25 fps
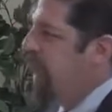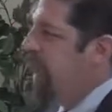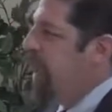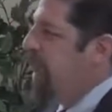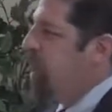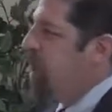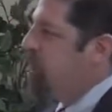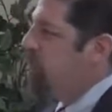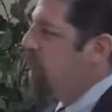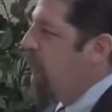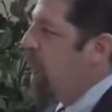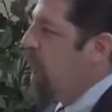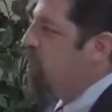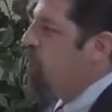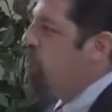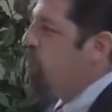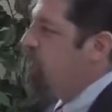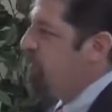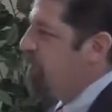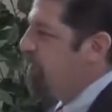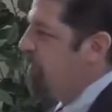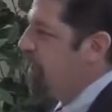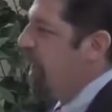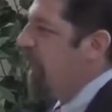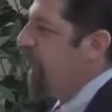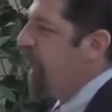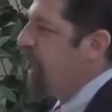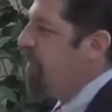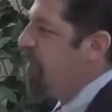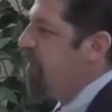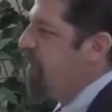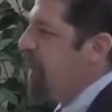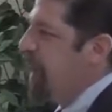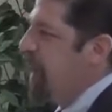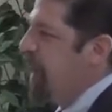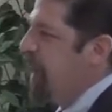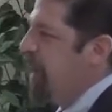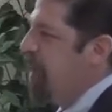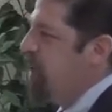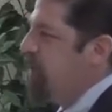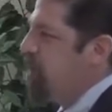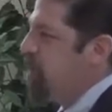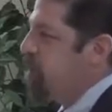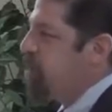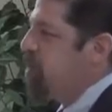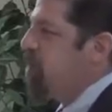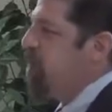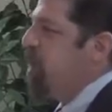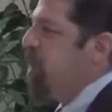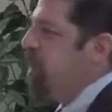In Joshua 5, a
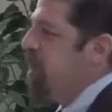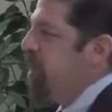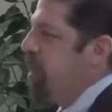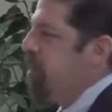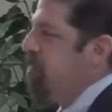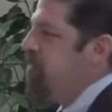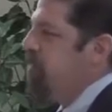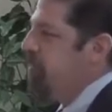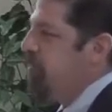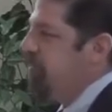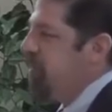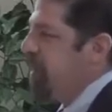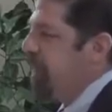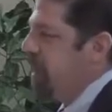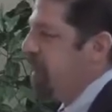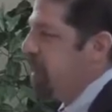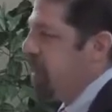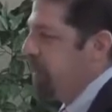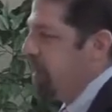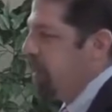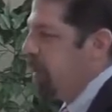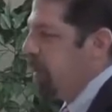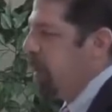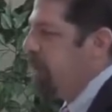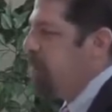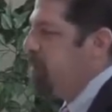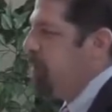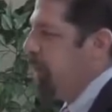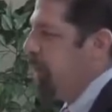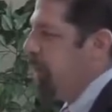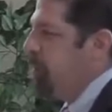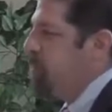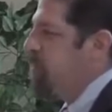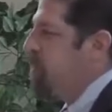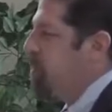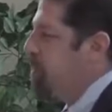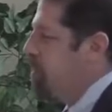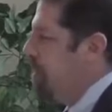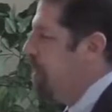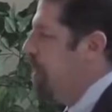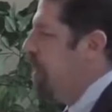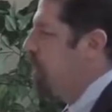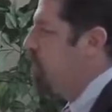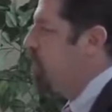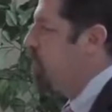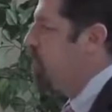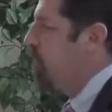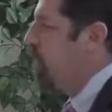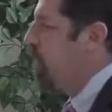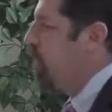mysterious figure appears to
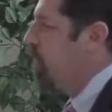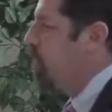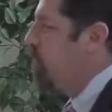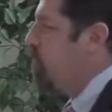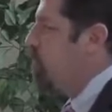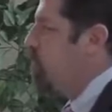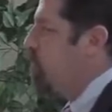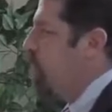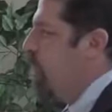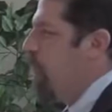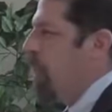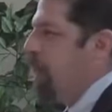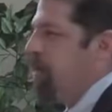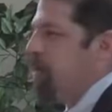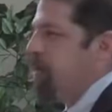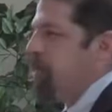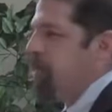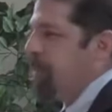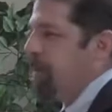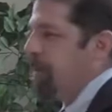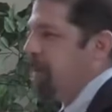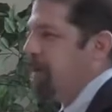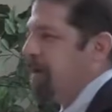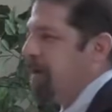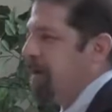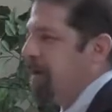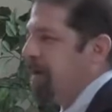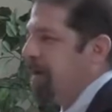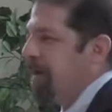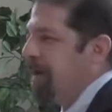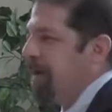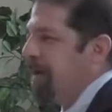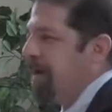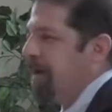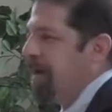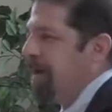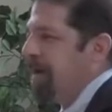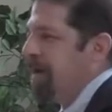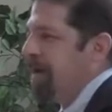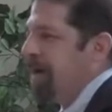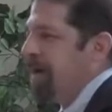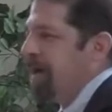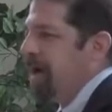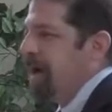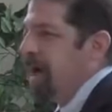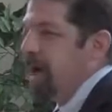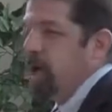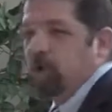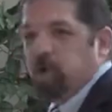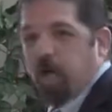Joshua with drawn sword.
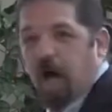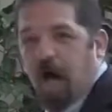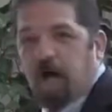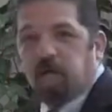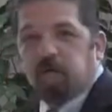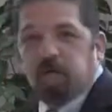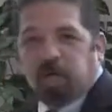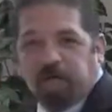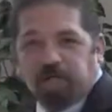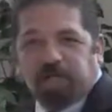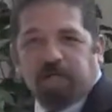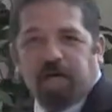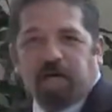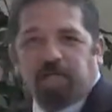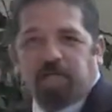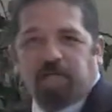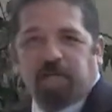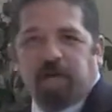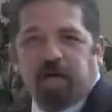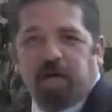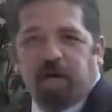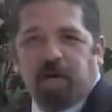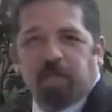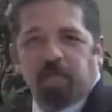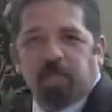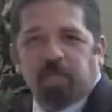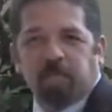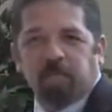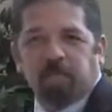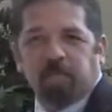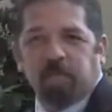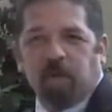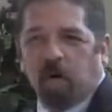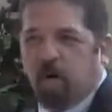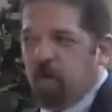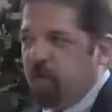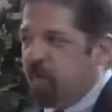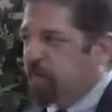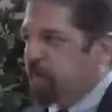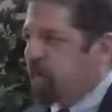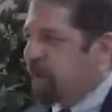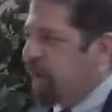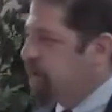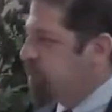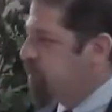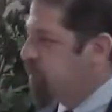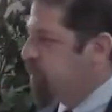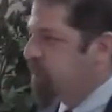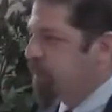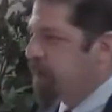And Joshua says to him, "Are you for
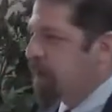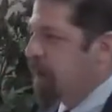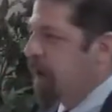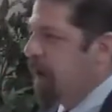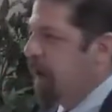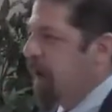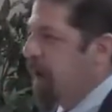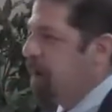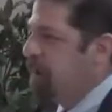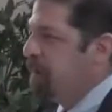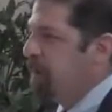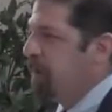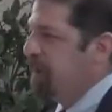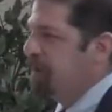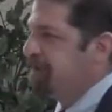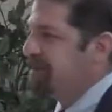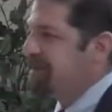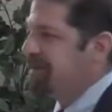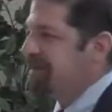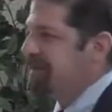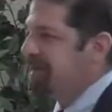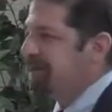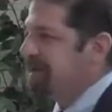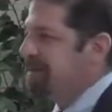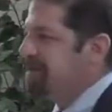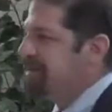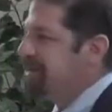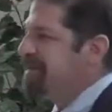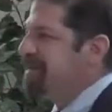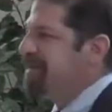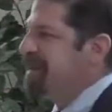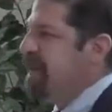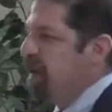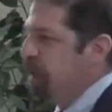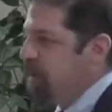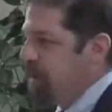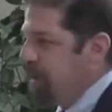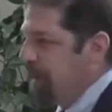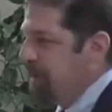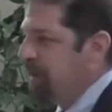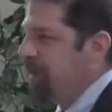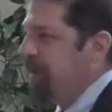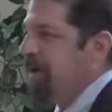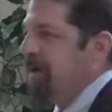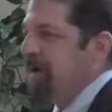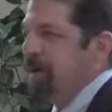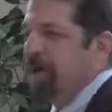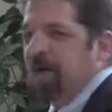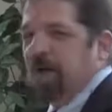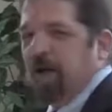us or for our enemies?" And he says, "Neither.
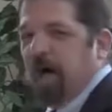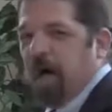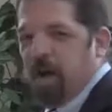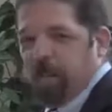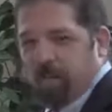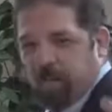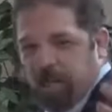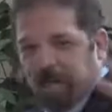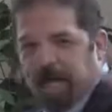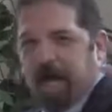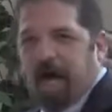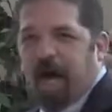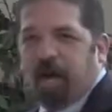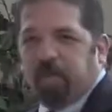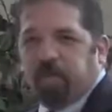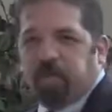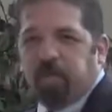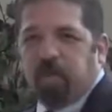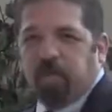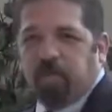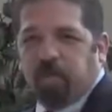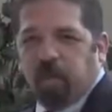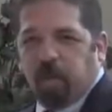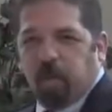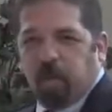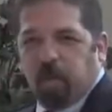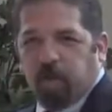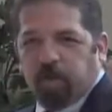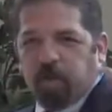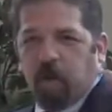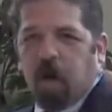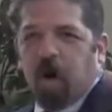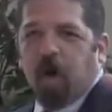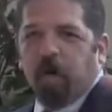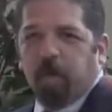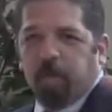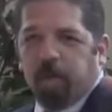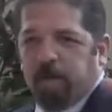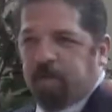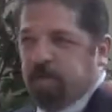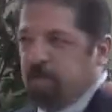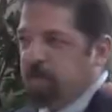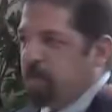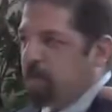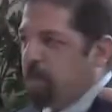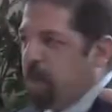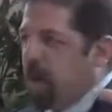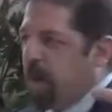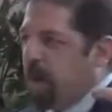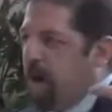I'm the captain of the Lord's
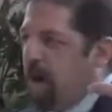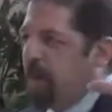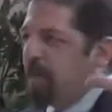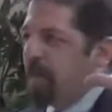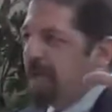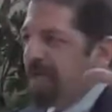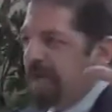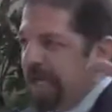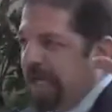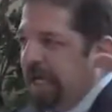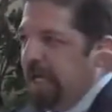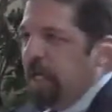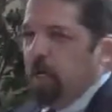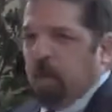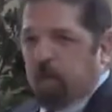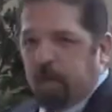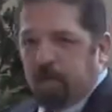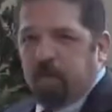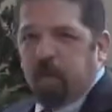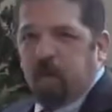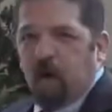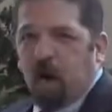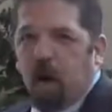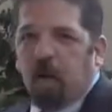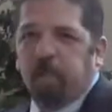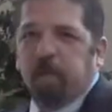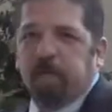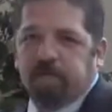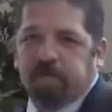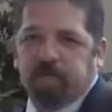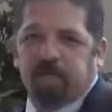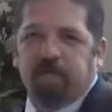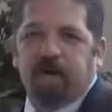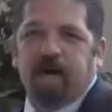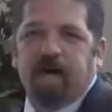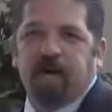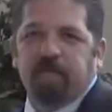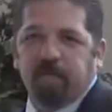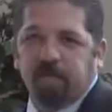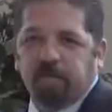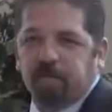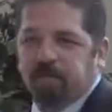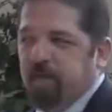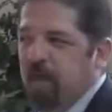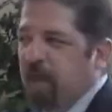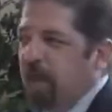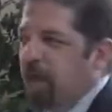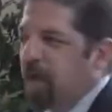armies," right? "I'm the leader of the armies of heaven."